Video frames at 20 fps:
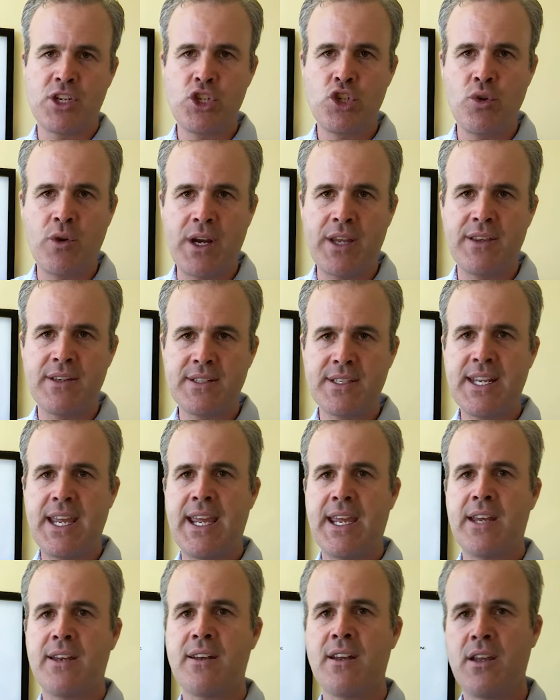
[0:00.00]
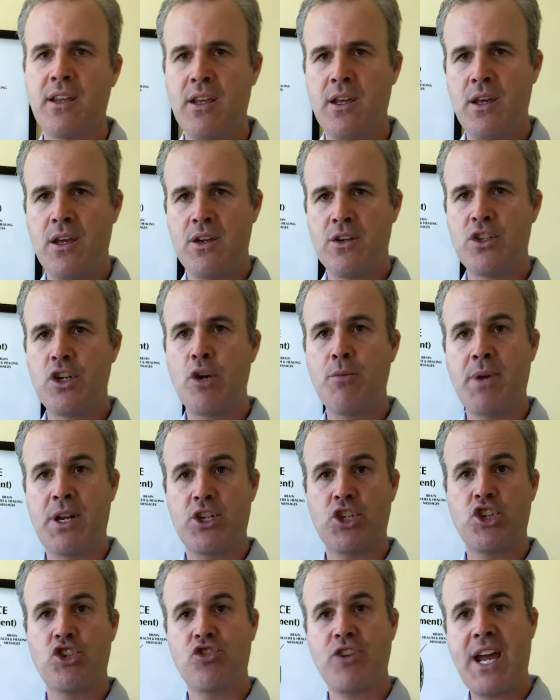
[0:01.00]
a joint that's taking too
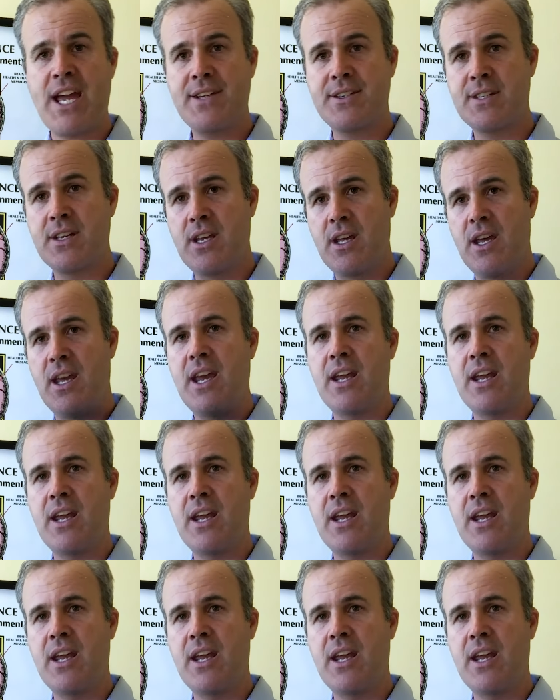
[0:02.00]
much stress,